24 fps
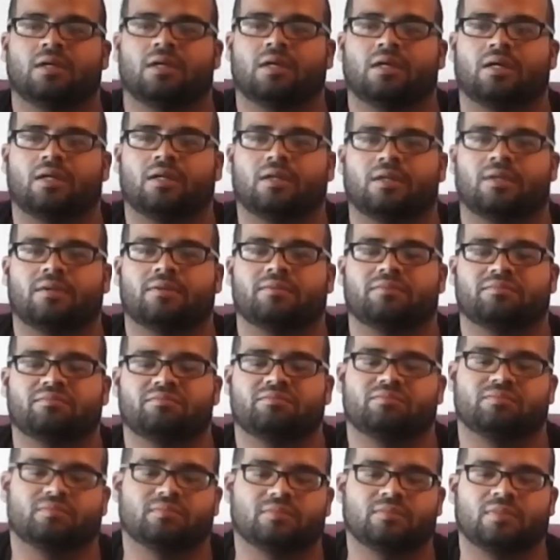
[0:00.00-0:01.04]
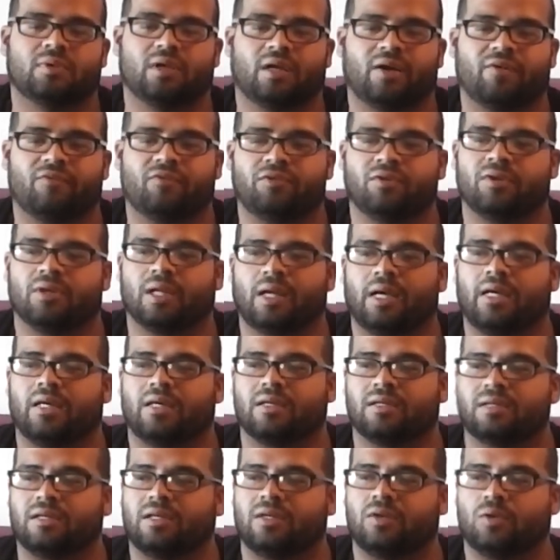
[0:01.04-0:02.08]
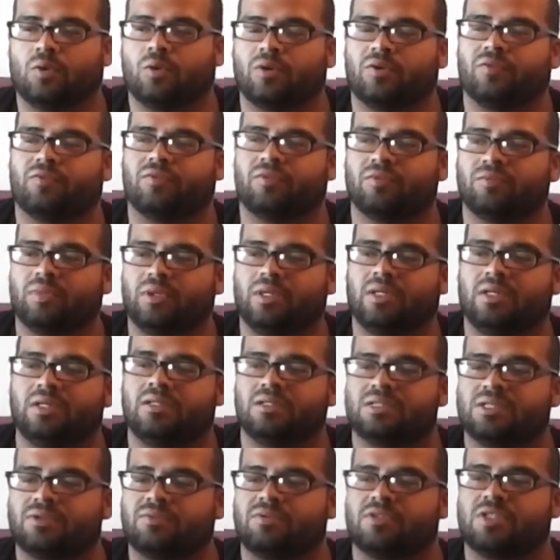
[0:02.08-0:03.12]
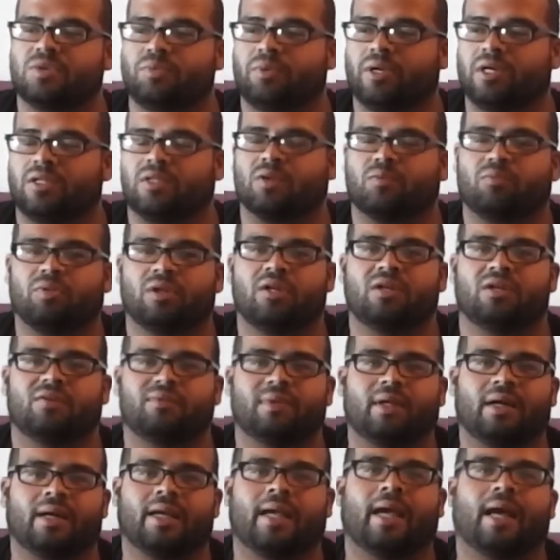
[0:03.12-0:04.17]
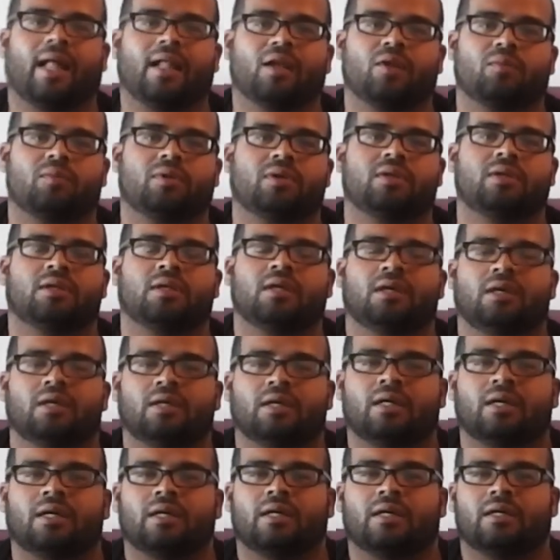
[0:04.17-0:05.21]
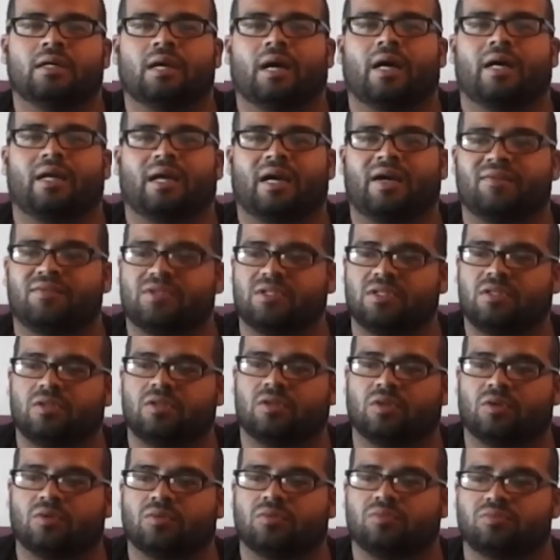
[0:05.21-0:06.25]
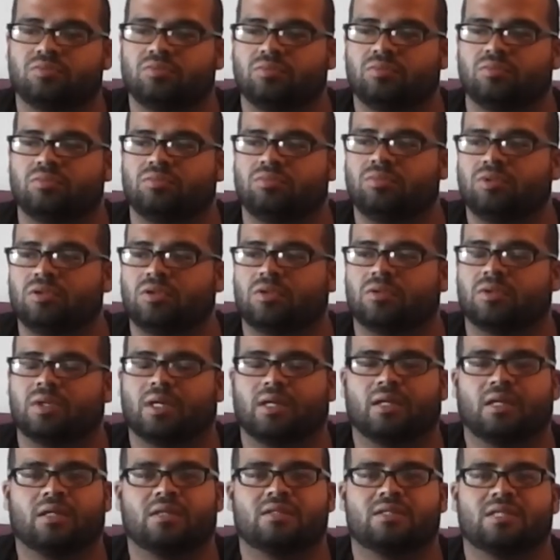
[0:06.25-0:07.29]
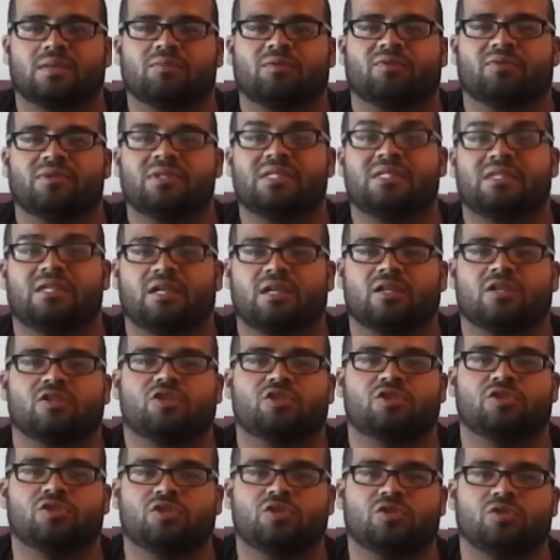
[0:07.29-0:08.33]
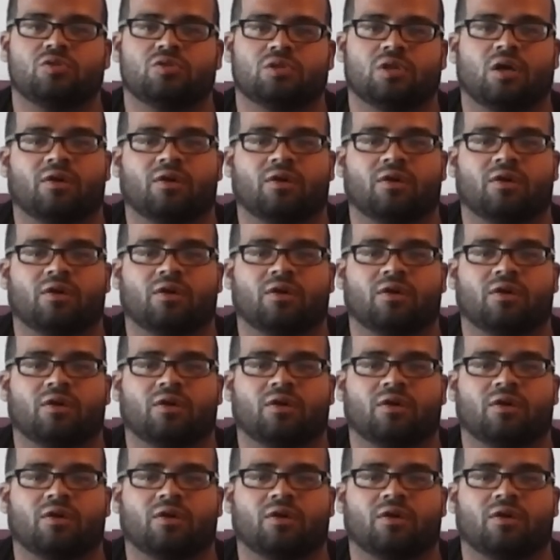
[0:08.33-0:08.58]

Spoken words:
And I feel like in order for me to respect a player of that caliber, I'd have to, you know, collect some of his signature shoes.